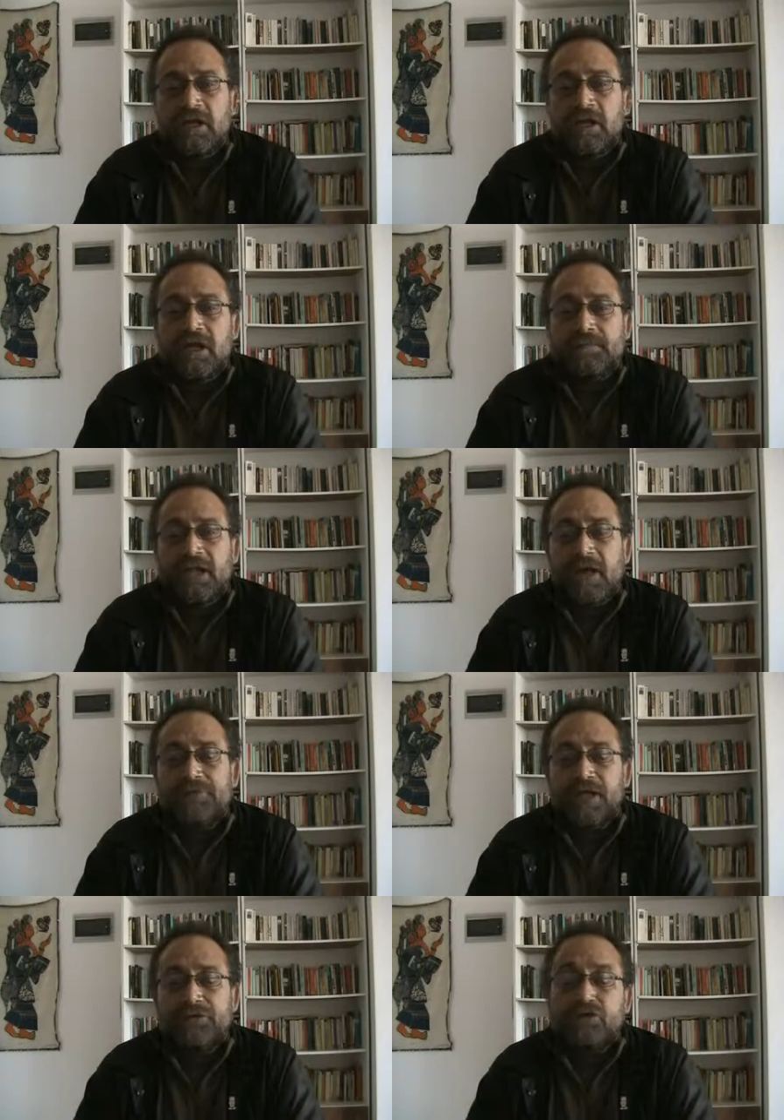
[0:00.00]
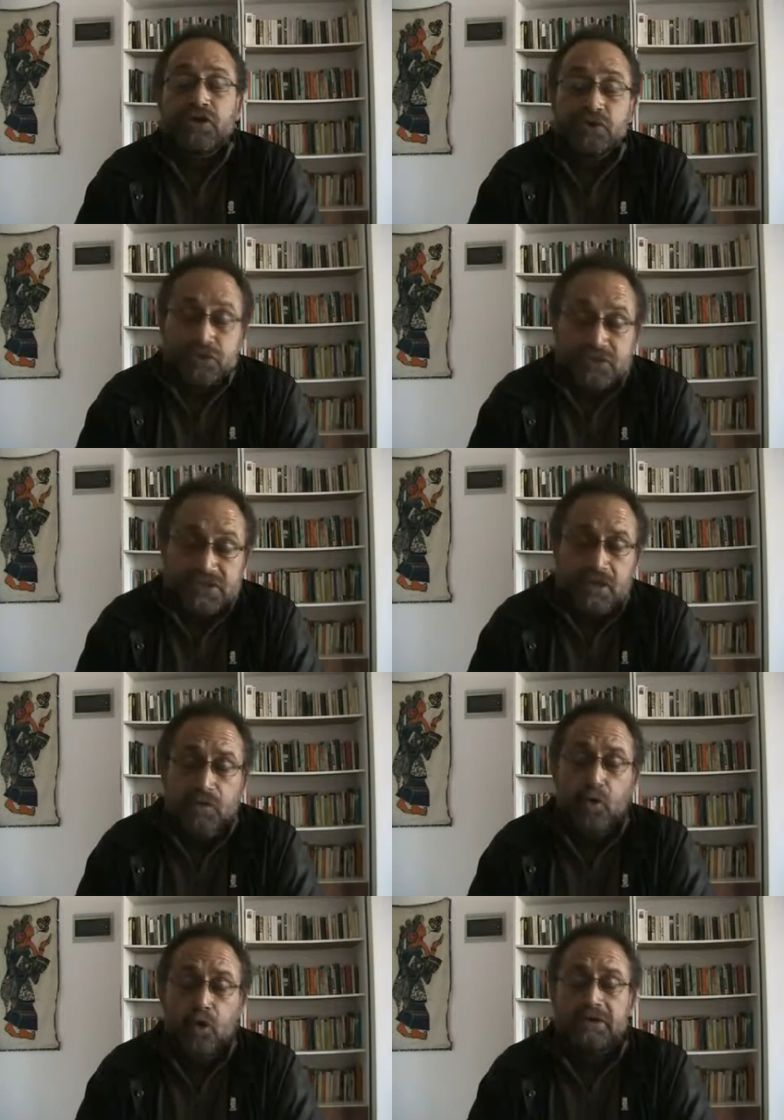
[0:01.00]
and to use
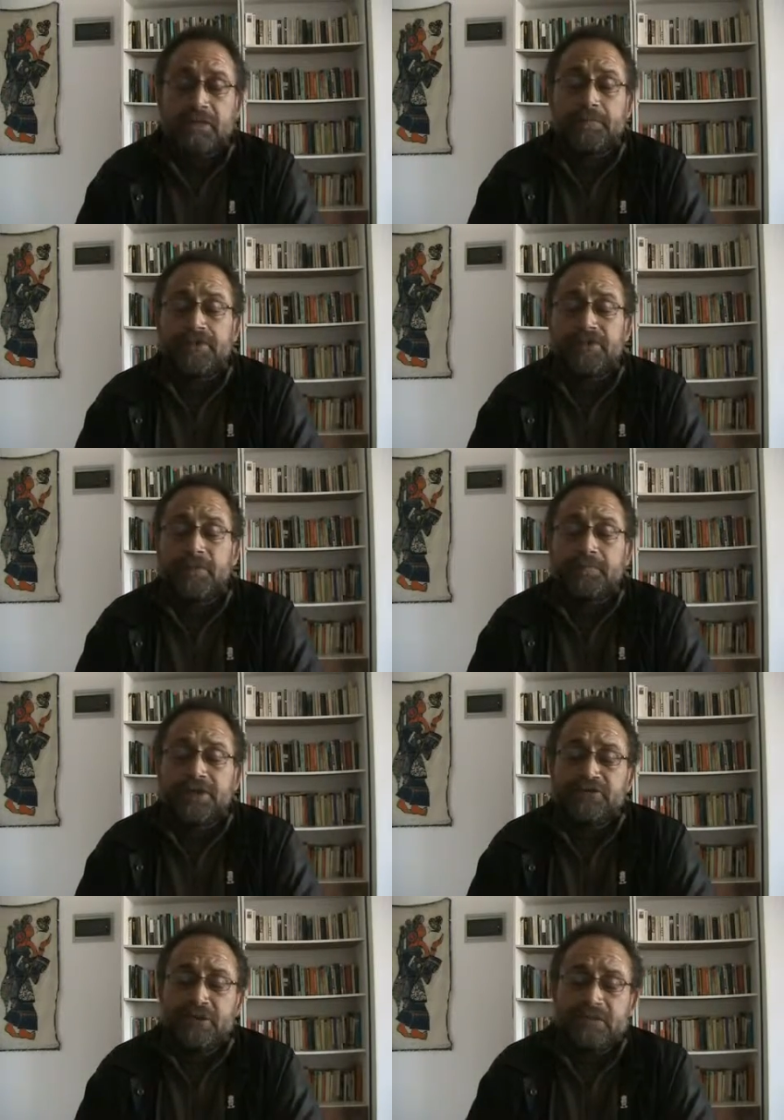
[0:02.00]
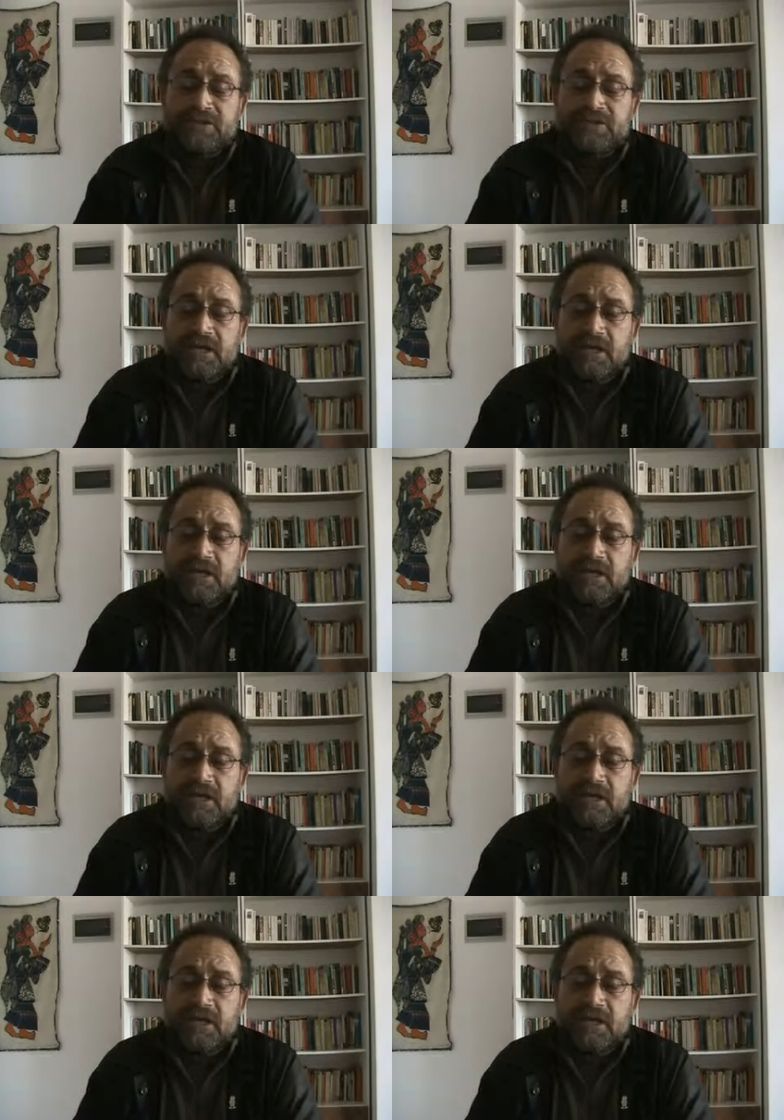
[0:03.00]
Walter Benjamin's